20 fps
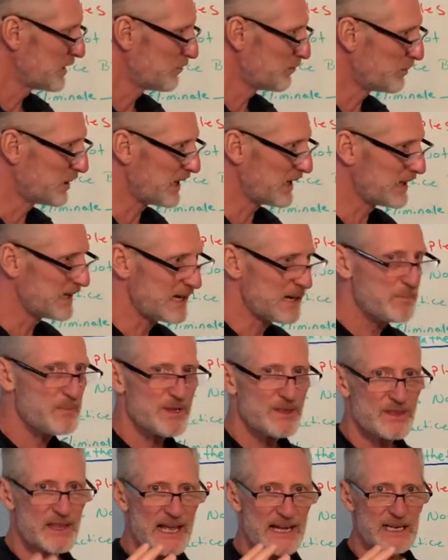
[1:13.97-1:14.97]
but
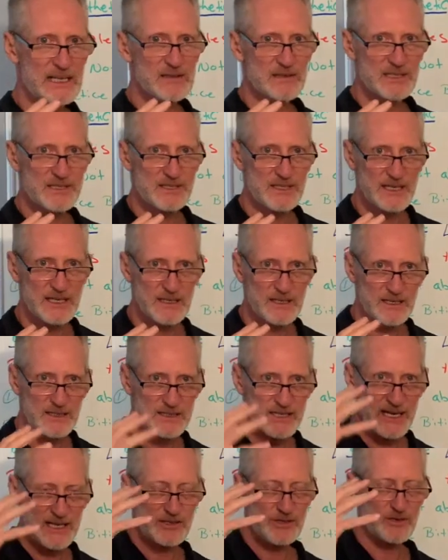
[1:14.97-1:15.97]
empathetic listening
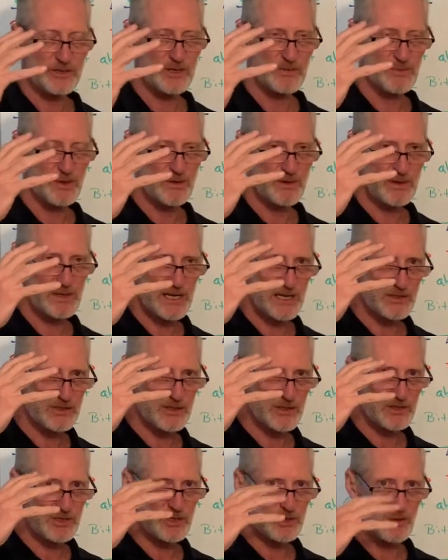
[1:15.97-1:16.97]
takes your
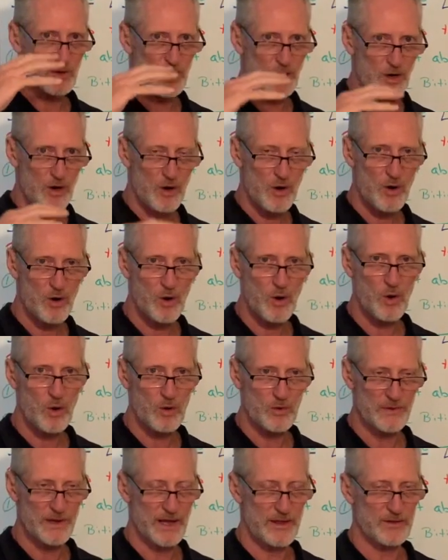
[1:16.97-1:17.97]
communication to a whole
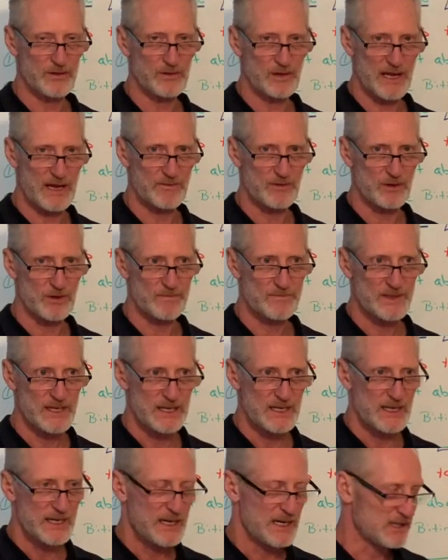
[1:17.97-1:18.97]
nother level.
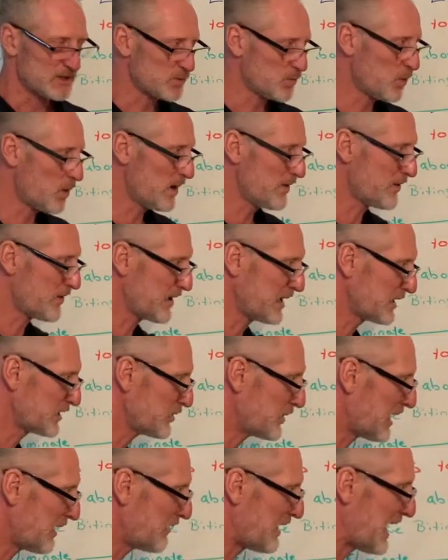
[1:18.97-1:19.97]
It's one thing to
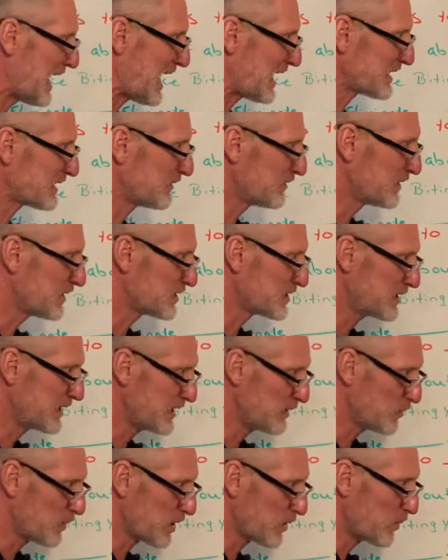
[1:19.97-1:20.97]
have active
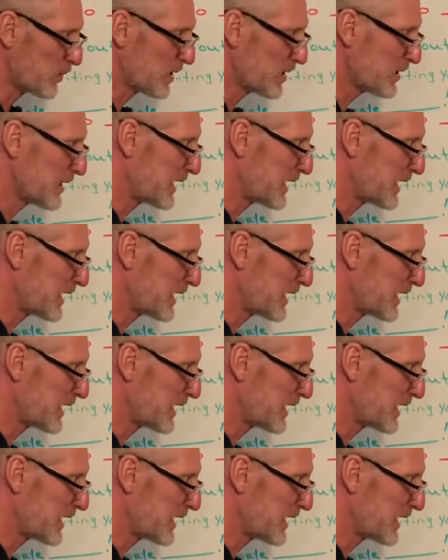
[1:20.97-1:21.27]
listening where we're